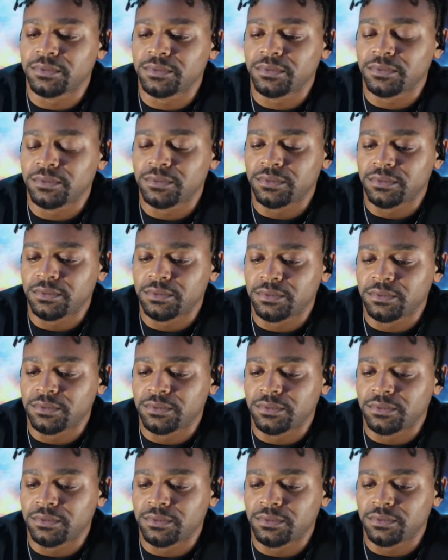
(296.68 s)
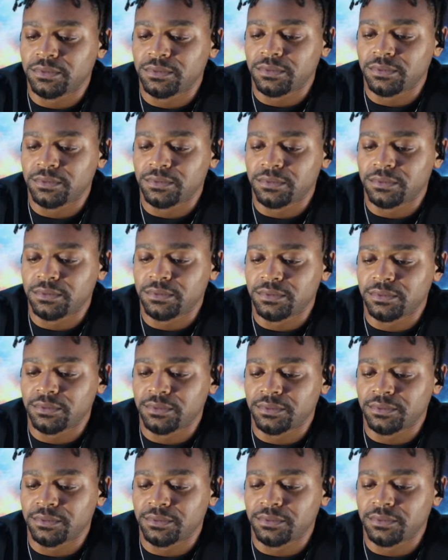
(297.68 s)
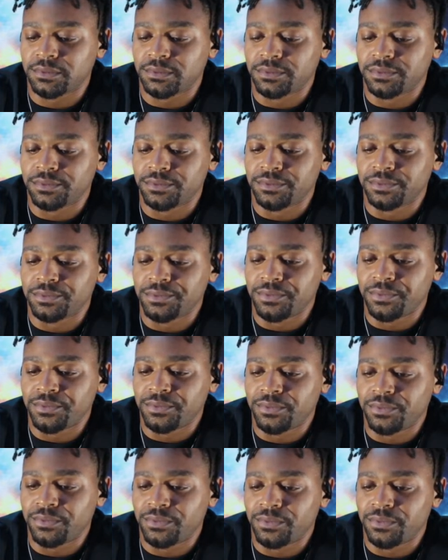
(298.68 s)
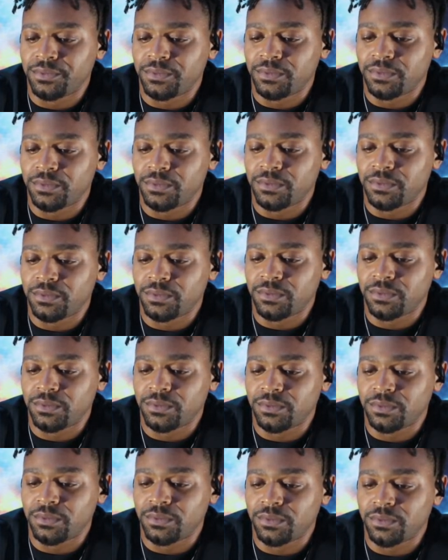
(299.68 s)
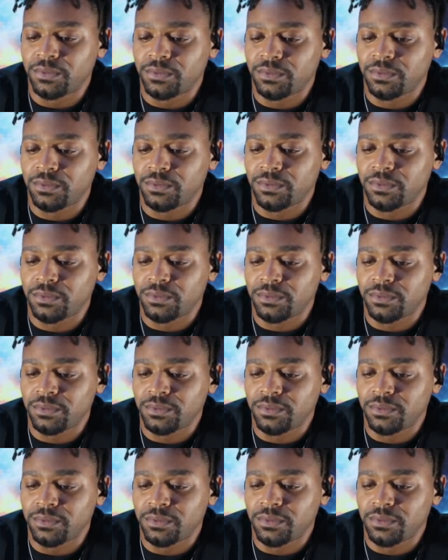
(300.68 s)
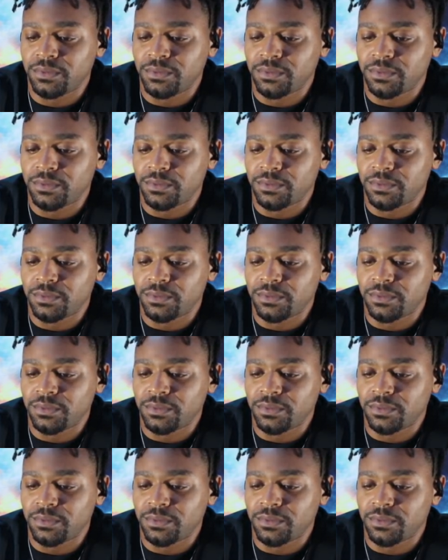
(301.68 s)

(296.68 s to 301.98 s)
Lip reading: The person shown says nothing.